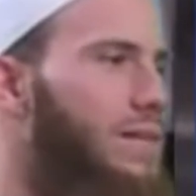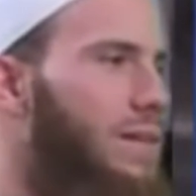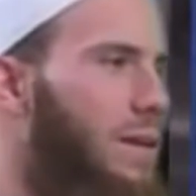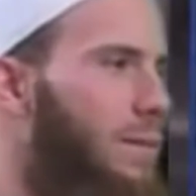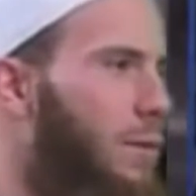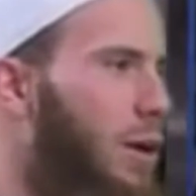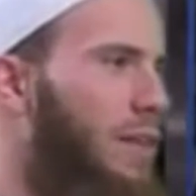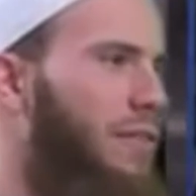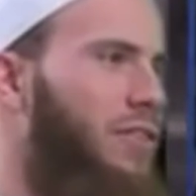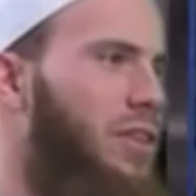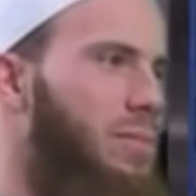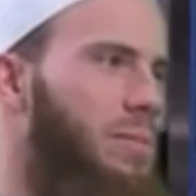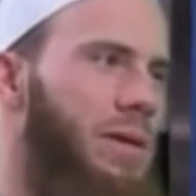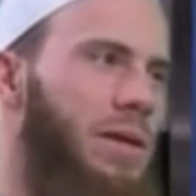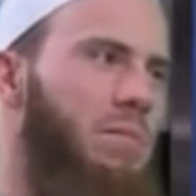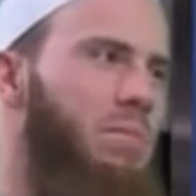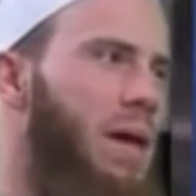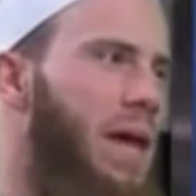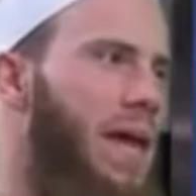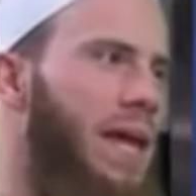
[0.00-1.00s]
come around from the
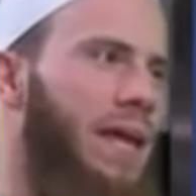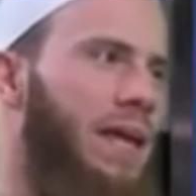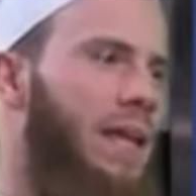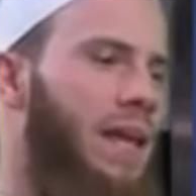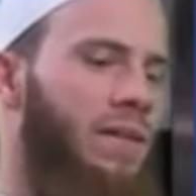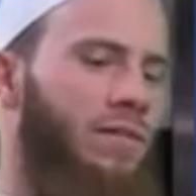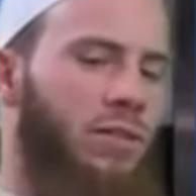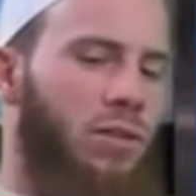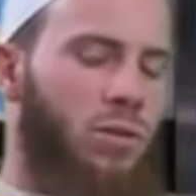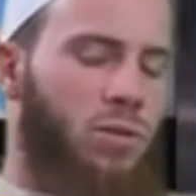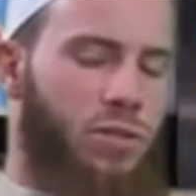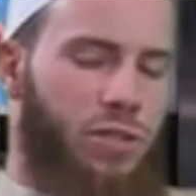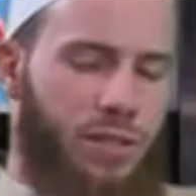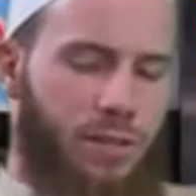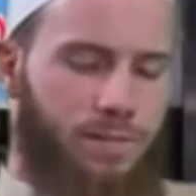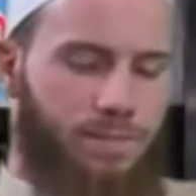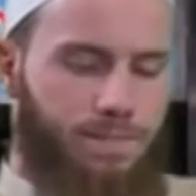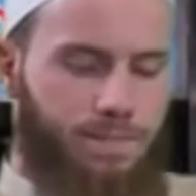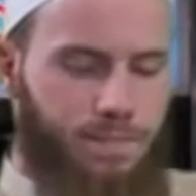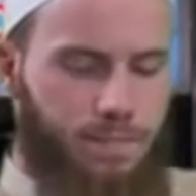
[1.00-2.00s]
Big Bang and
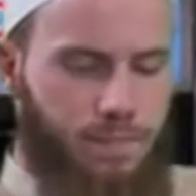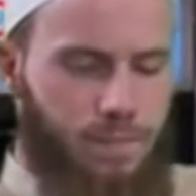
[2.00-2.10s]
evolution